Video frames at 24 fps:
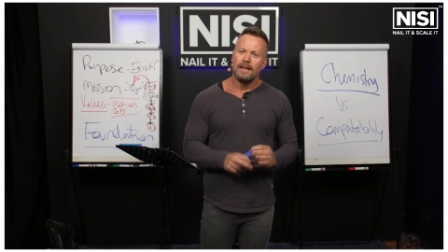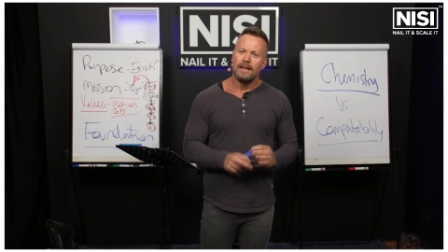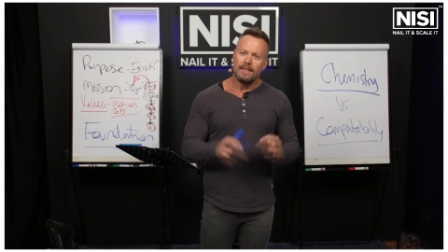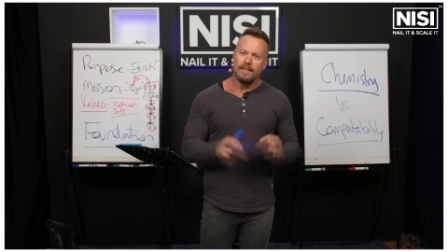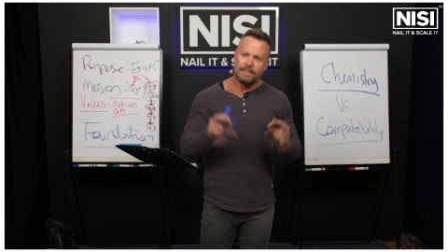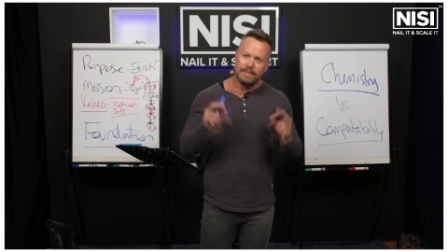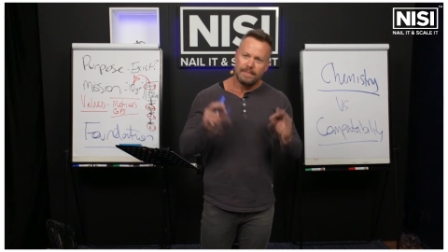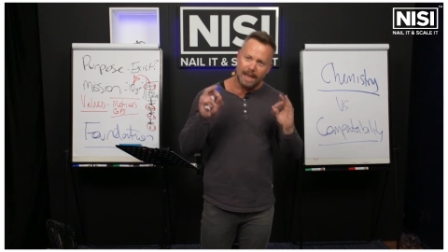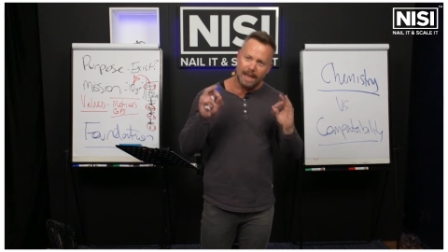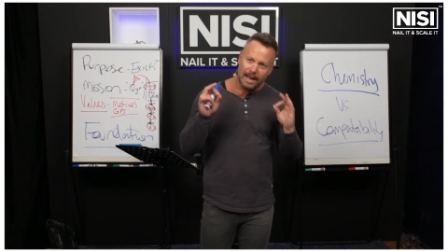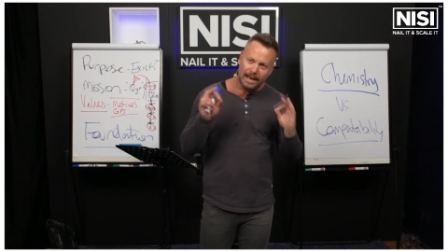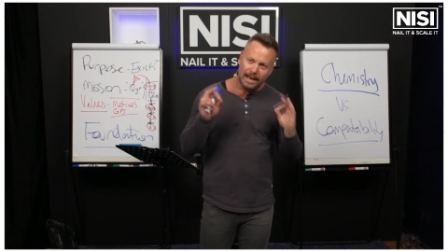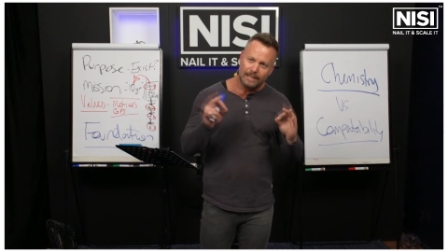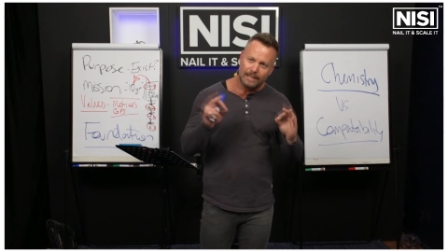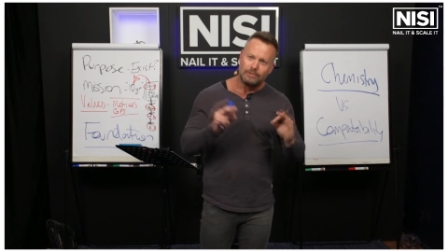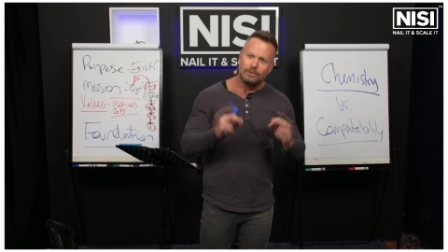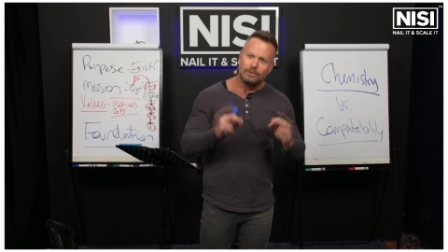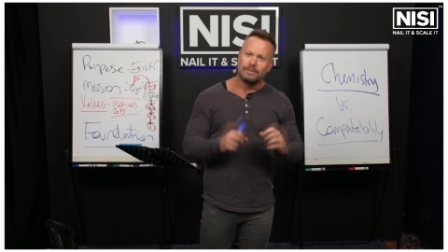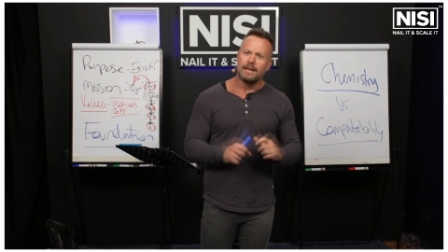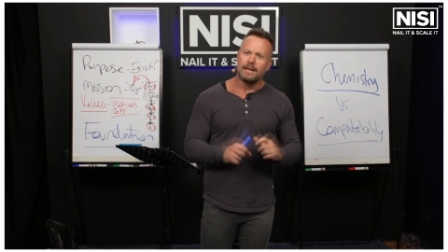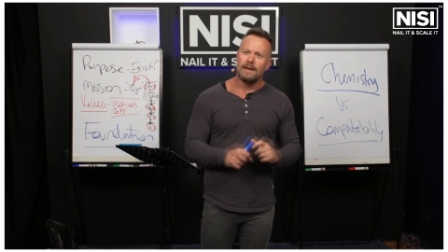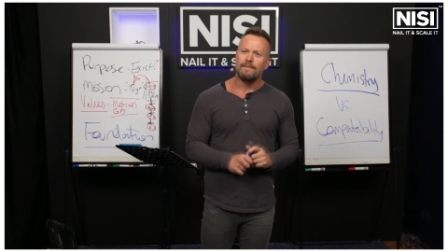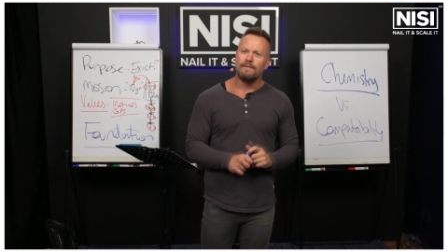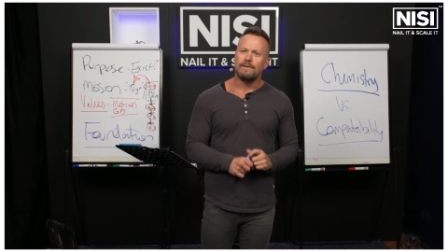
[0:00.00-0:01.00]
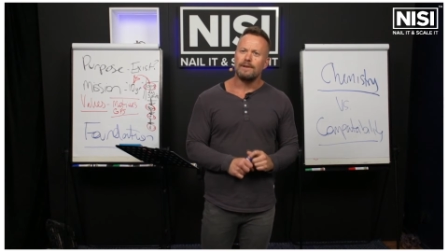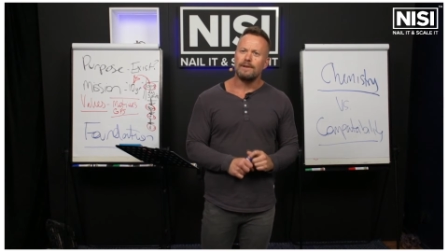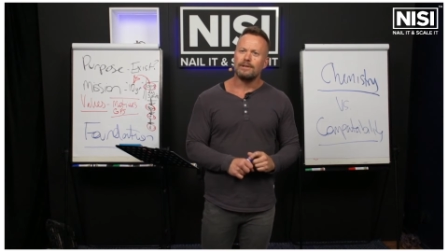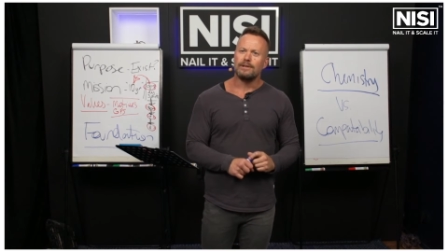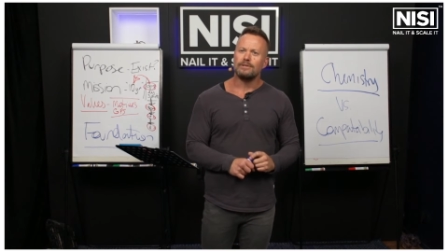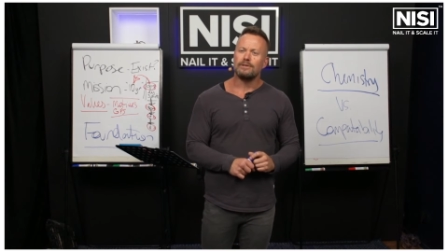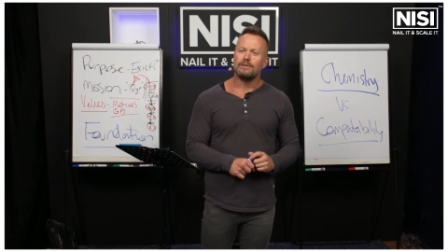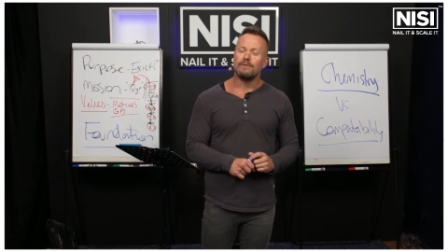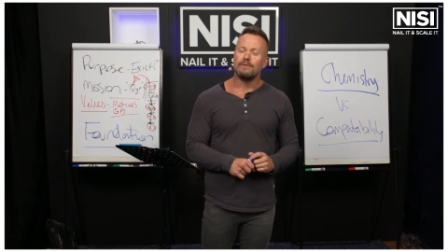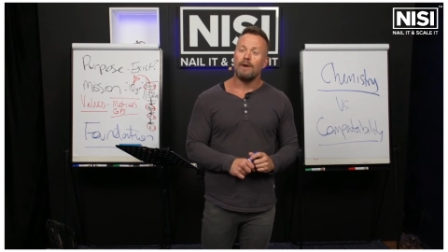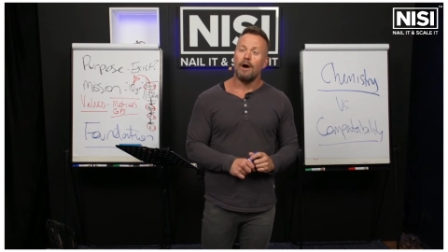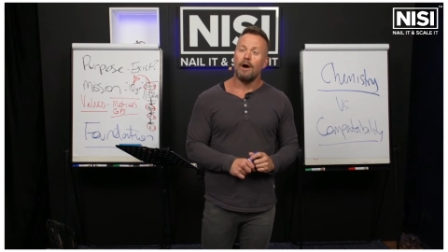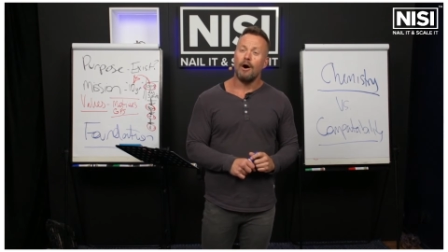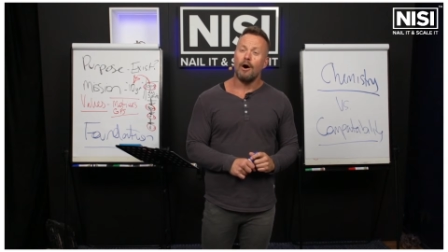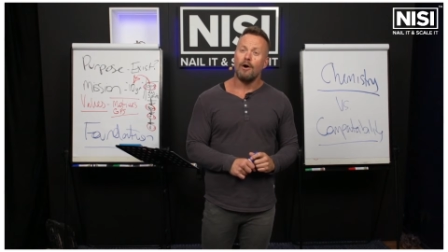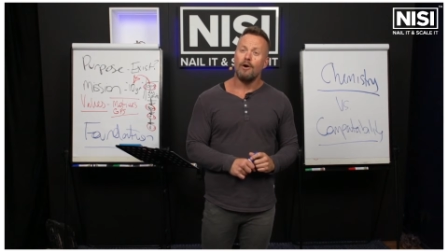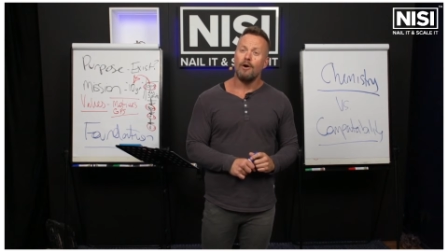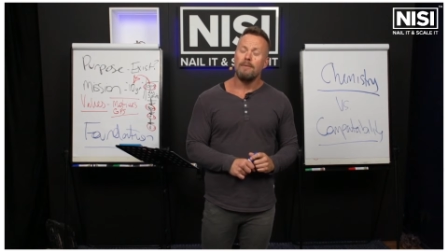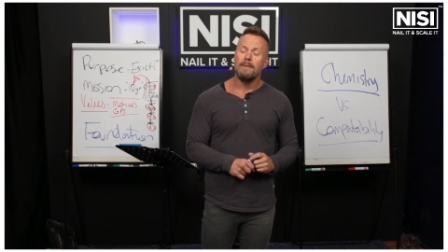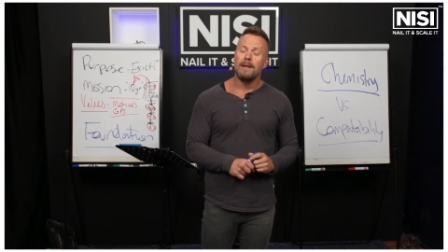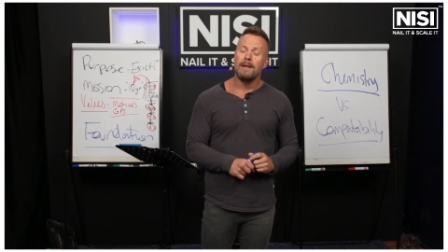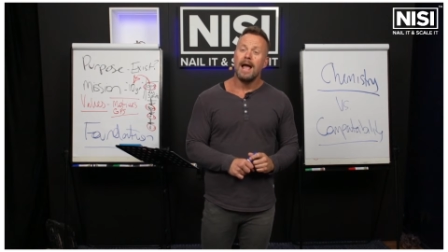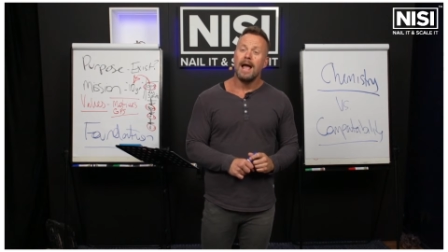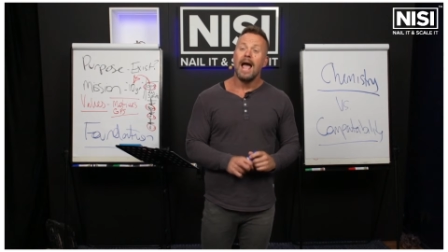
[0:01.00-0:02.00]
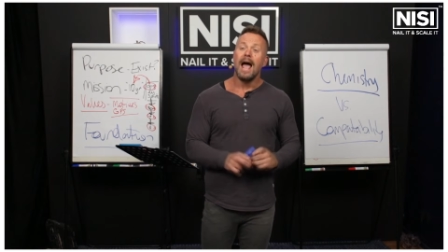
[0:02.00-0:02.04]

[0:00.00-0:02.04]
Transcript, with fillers: That is your definition of home,